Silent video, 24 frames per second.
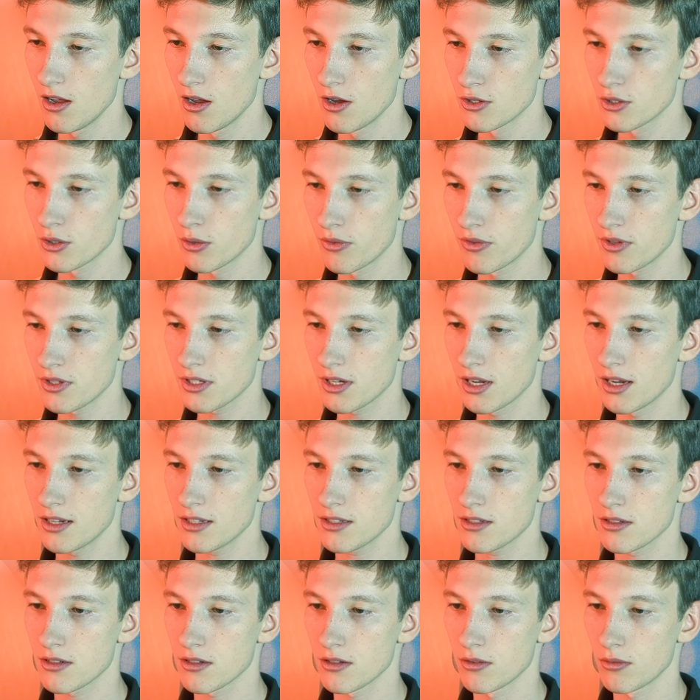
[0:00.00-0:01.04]
So in this
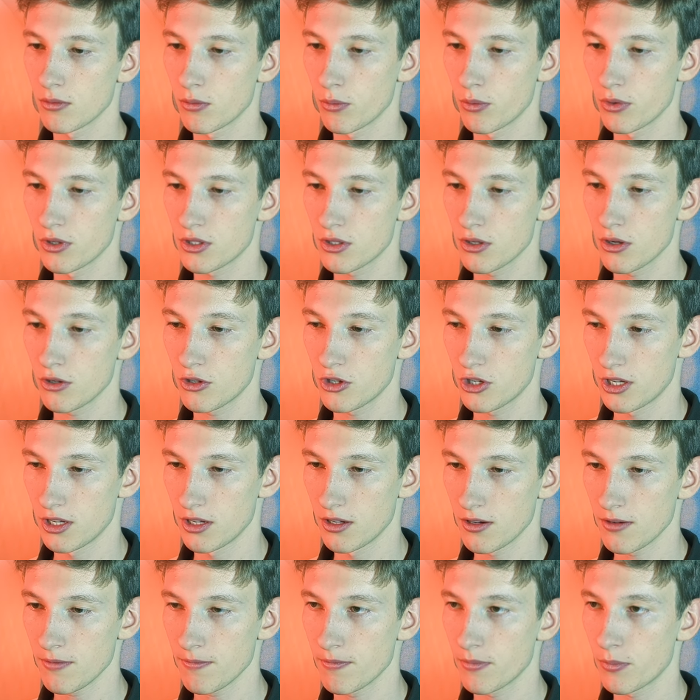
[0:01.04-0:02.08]
case, we search
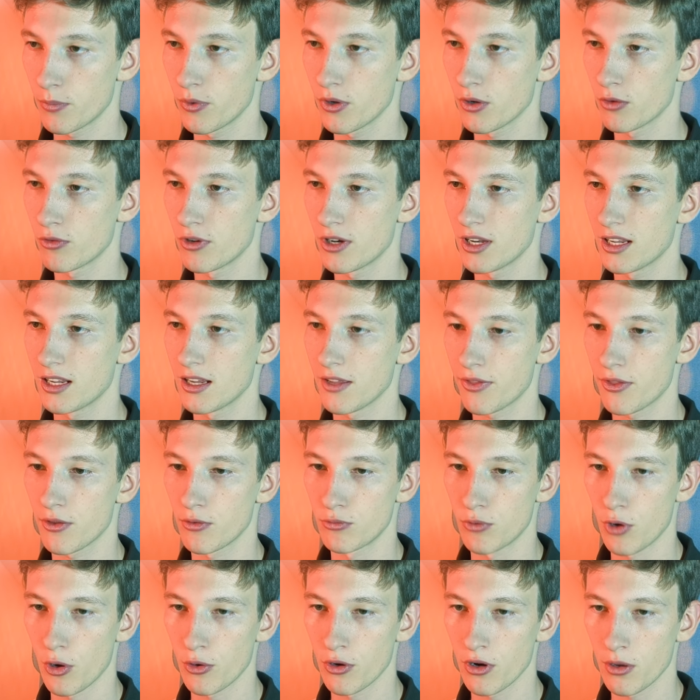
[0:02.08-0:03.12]
here. We already get the
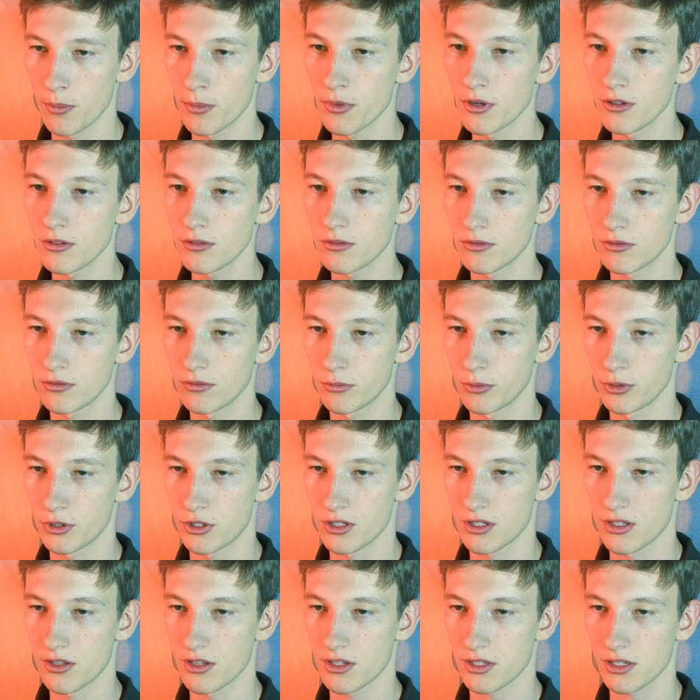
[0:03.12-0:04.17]
row number, which
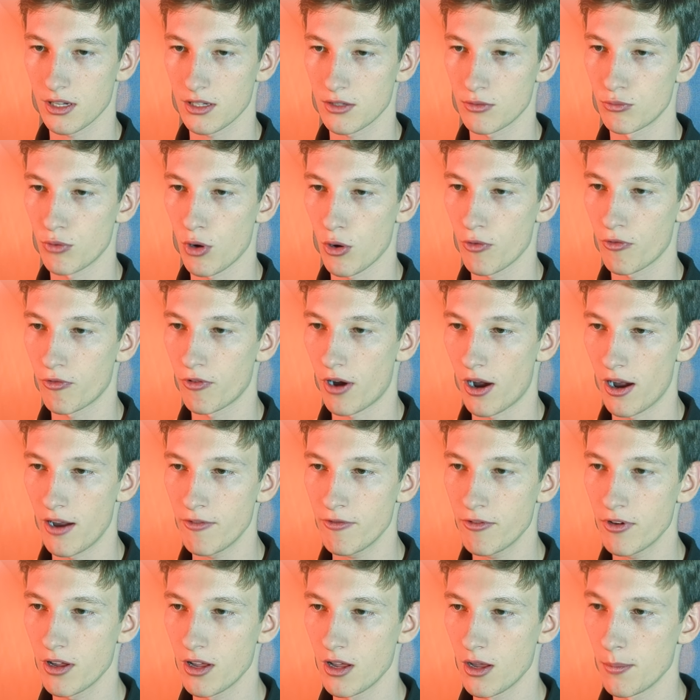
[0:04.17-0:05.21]
is in this case row
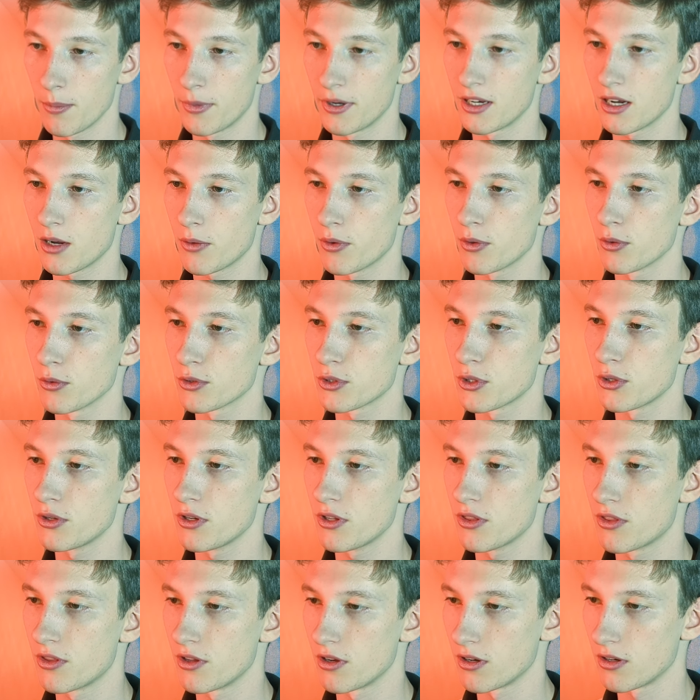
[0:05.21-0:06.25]
5. But now we also
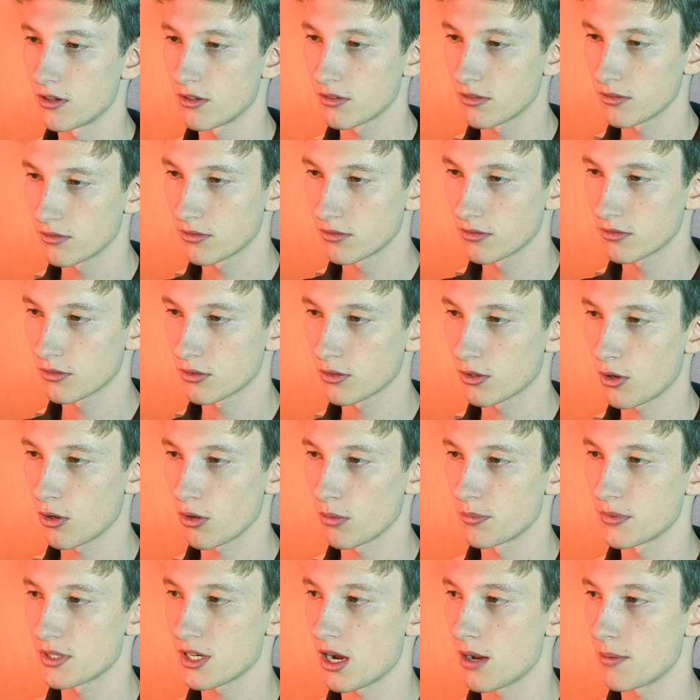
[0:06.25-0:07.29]
need the
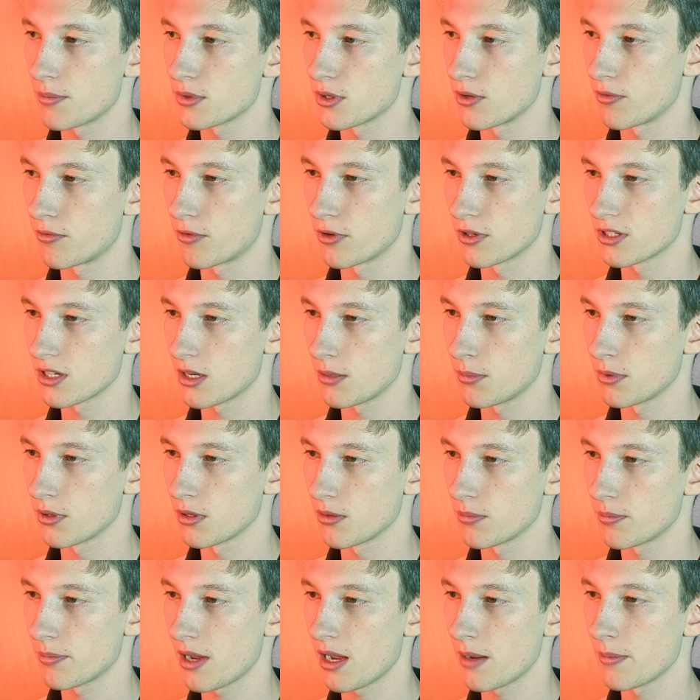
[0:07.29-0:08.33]
column type. So for
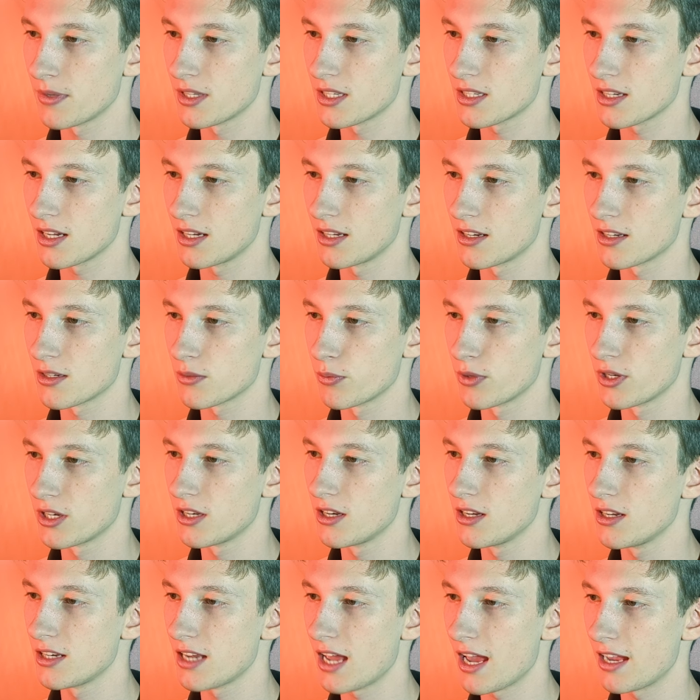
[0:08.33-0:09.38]
example, payment status, we
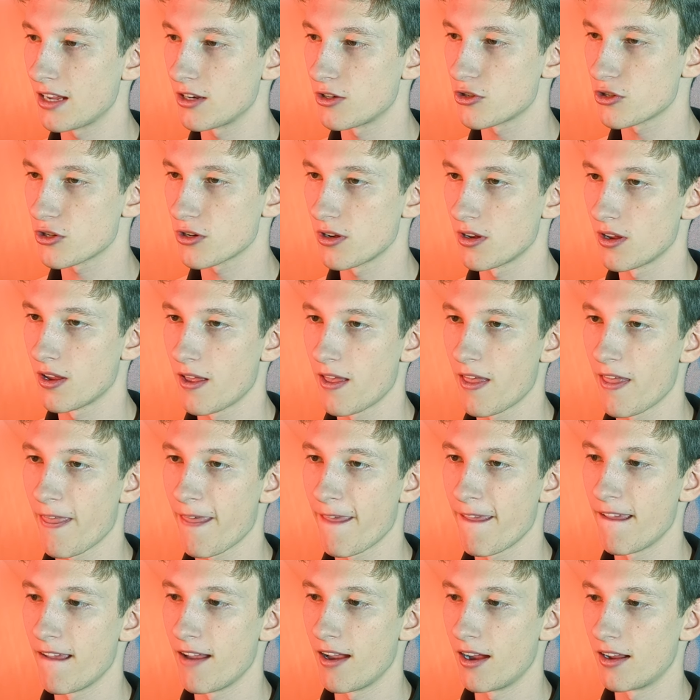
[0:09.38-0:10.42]
need H.
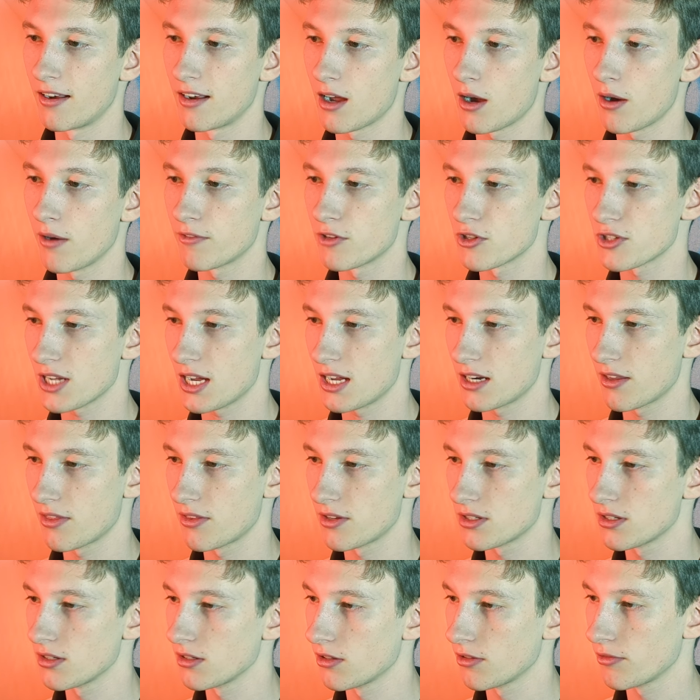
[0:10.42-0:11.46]
And now I've just added
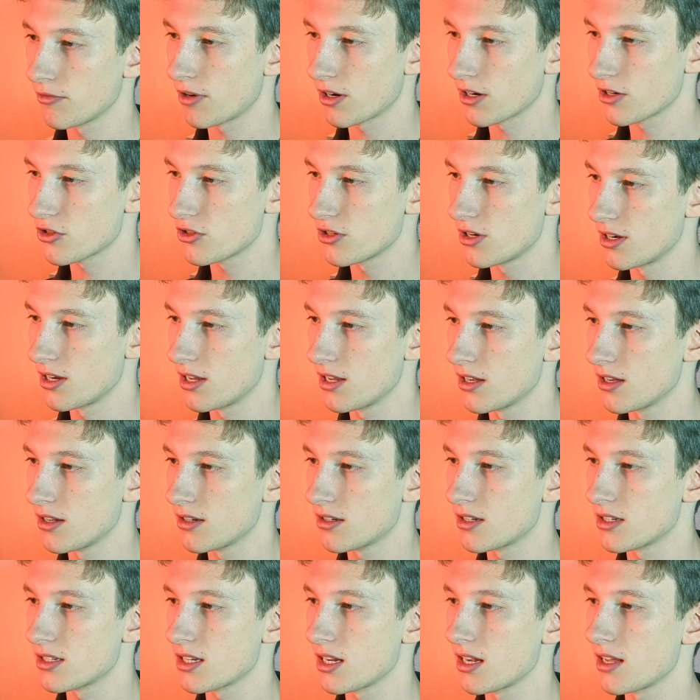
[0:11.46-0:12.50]
this little function in here
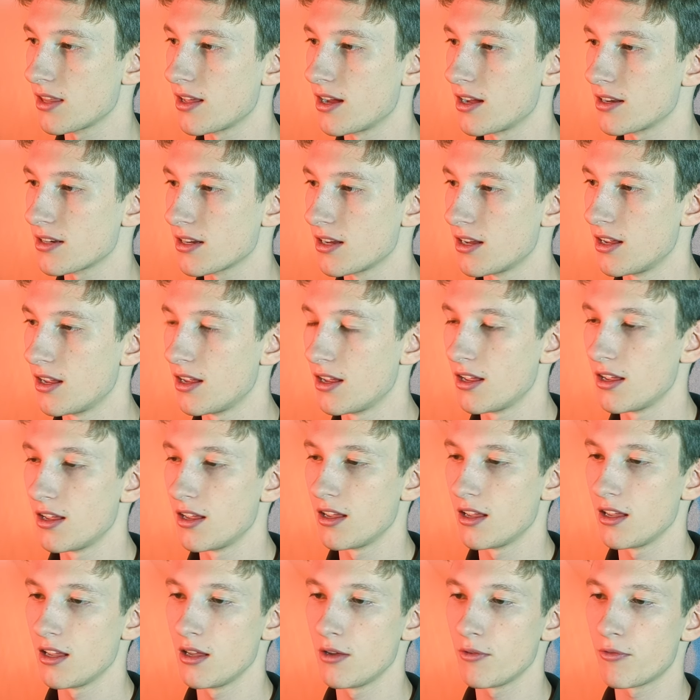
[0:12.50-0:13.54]
to say that
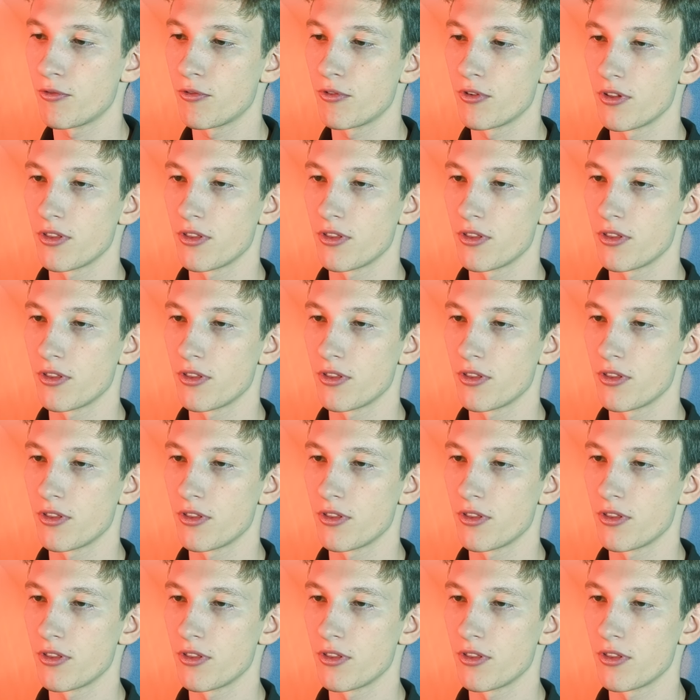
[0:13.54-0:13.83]
if